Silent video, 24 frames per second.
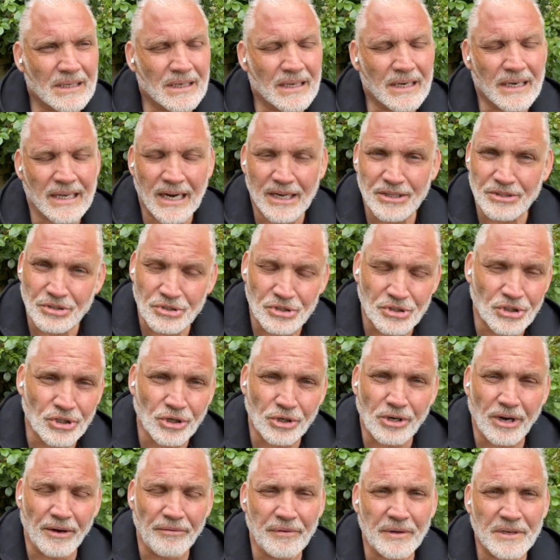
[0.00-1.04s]
And I just
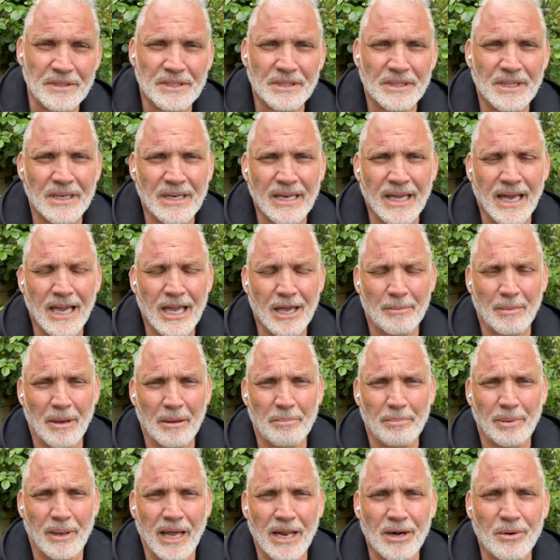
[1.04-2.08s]
took off into the night. And my
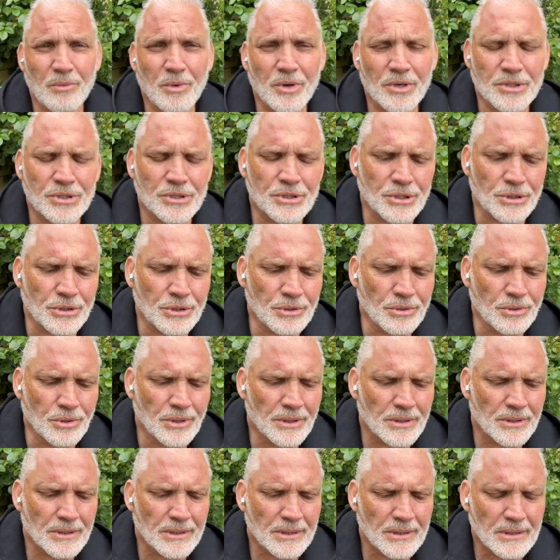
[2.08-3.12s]
plan was
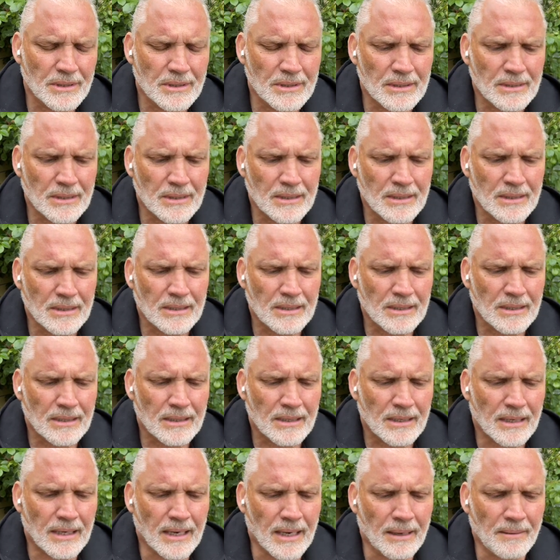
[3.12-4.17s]
to
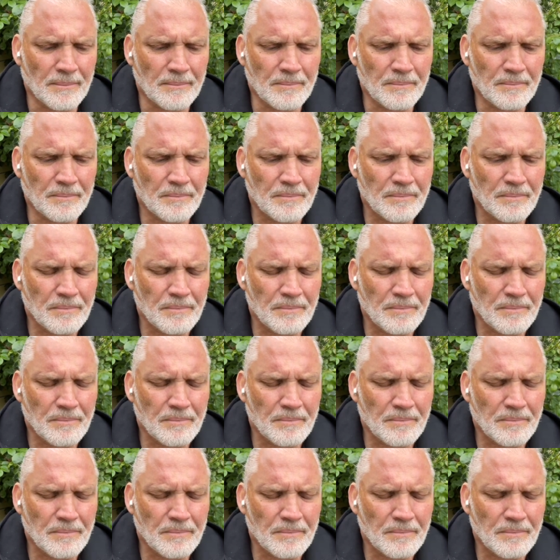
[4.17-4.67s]
um,